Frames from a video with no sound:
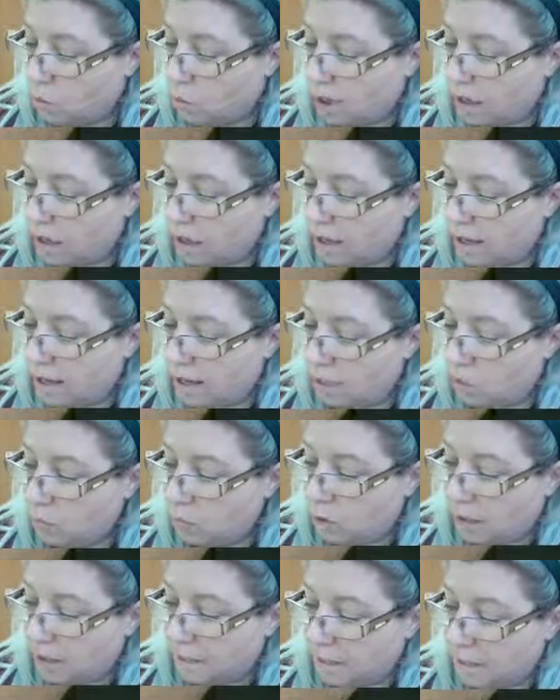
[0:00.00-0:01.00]
y
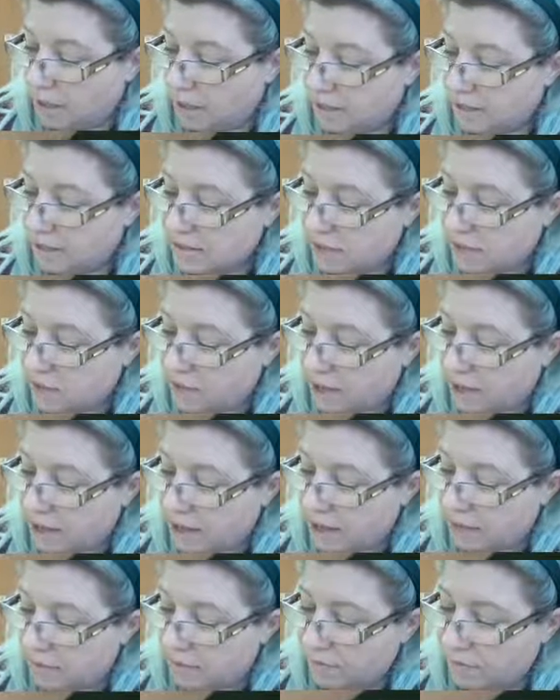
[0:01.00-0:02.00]
minus
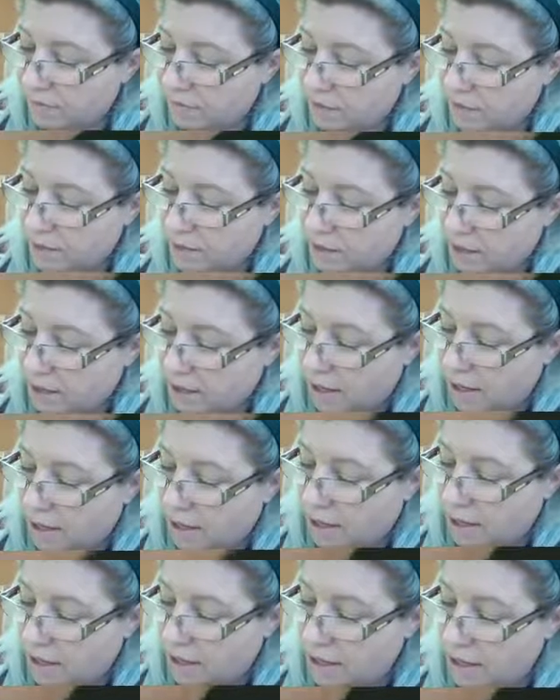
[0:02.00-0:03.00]
5,
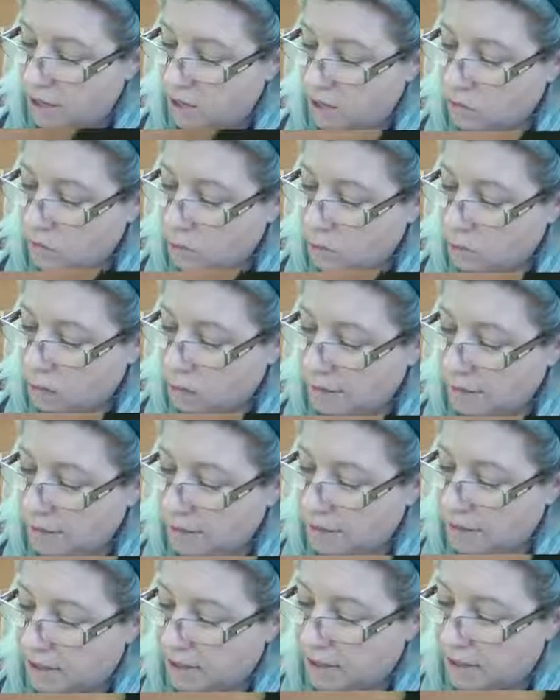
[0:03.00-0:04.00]
and y
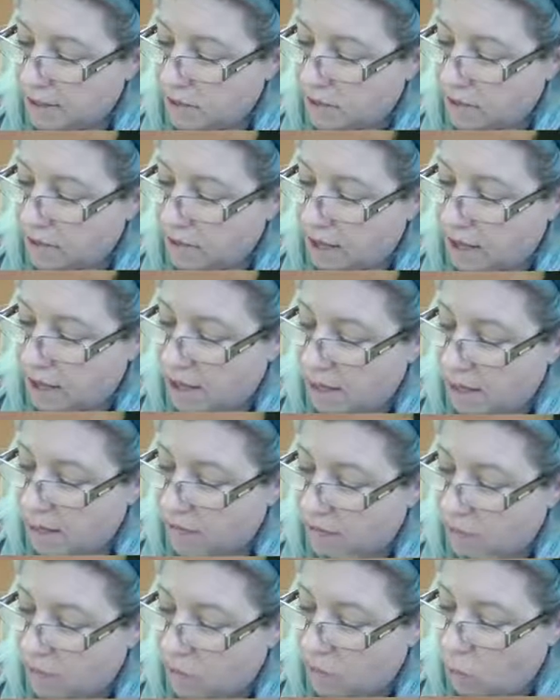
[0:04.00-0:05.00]
minus 5,
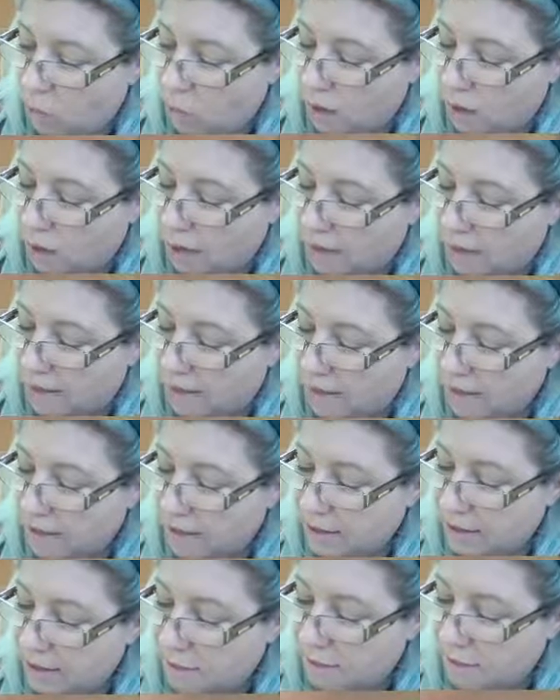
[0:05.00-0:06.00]
y
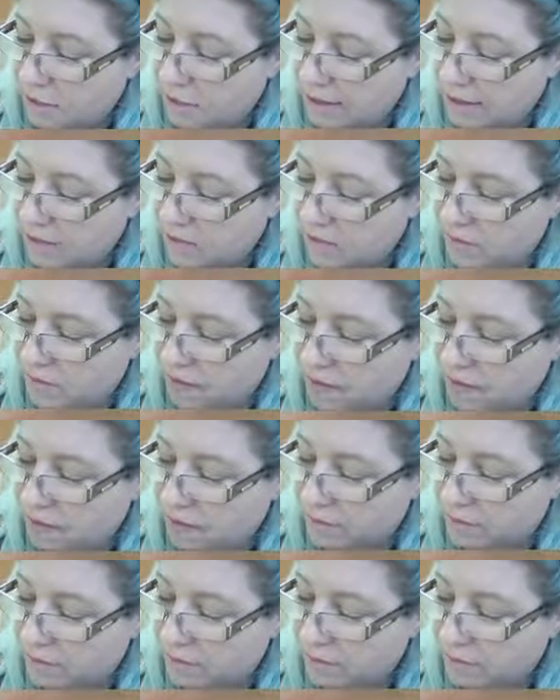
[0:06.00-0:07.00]
plus
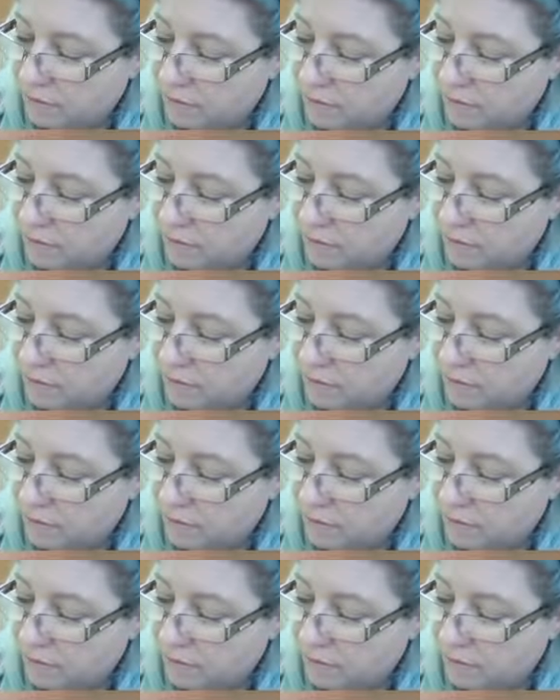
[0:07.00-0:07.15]
5.